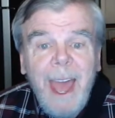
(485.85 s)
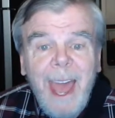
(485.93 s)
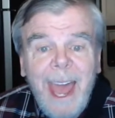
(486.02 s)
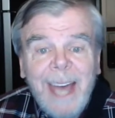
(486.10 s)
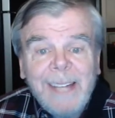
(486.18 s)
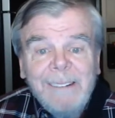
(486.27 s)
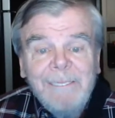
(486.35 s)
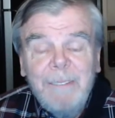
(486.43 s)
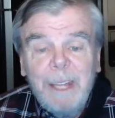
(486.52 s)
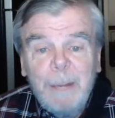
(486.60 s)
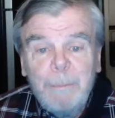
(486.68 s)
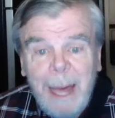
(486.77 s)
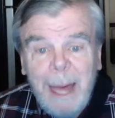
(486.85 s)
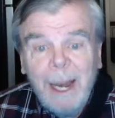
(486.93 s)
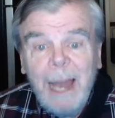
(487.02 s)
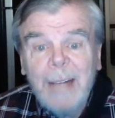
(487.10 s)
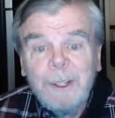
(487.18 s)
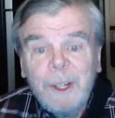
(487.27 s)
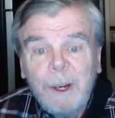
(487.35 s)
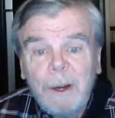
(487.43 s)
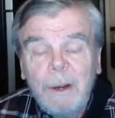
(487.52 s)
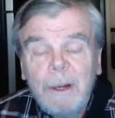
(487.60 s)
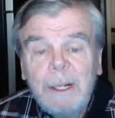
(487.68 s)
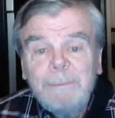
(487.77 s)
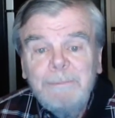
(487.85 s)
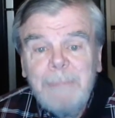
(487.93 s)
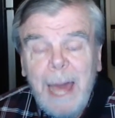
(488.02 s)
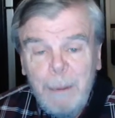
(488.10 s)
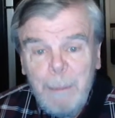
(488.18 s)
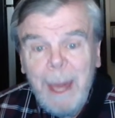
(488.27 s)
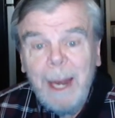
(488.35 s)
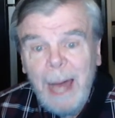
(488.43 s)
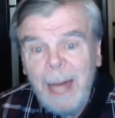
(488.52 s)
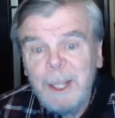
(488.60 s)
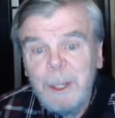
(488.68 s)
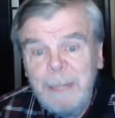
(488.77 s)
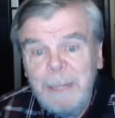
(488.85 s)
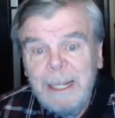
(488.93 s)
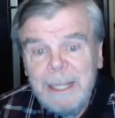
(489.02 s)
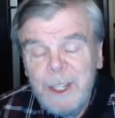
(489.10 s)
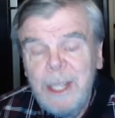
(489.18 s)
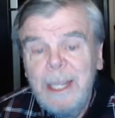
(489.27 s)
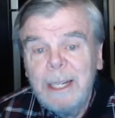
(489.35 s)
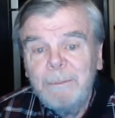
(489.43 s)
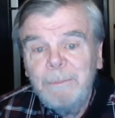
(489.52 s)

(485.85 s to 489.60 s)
and it meant a lot to her, and it meant a lot to me to see it.